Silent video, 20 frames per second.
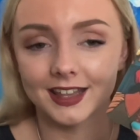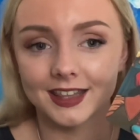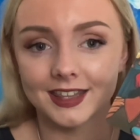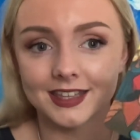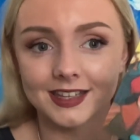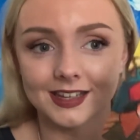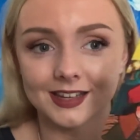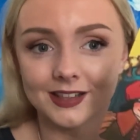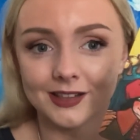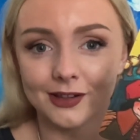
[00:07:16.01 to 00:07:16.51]

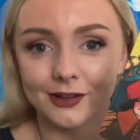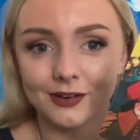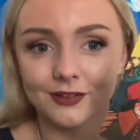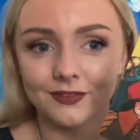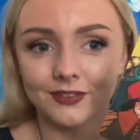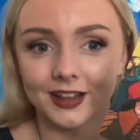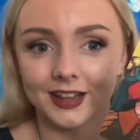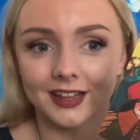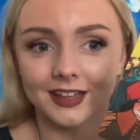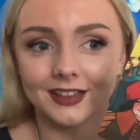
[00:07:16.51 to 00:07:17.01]
there's a lot of
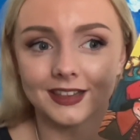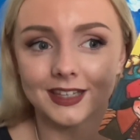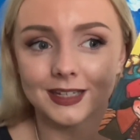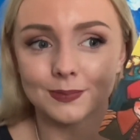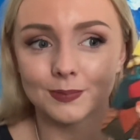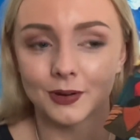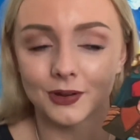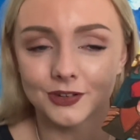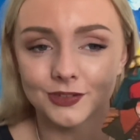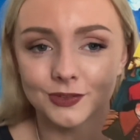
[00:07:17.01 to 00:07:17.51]
like this
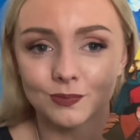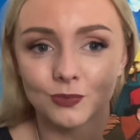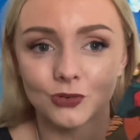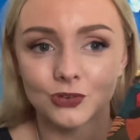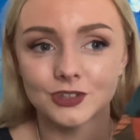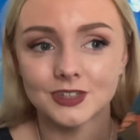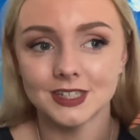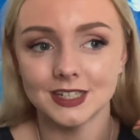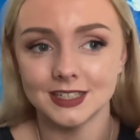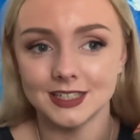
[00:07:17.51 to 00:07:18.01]
person
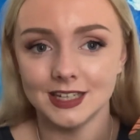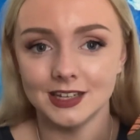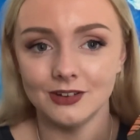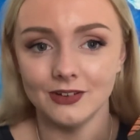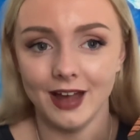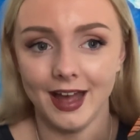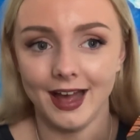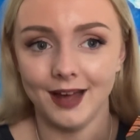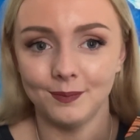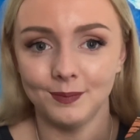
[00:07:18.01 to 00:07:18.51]
wants to see you
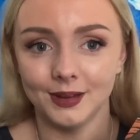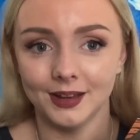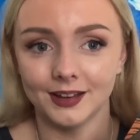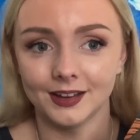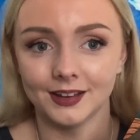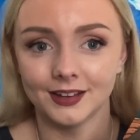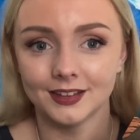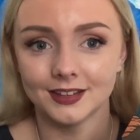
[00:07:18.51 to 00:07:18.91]
happy.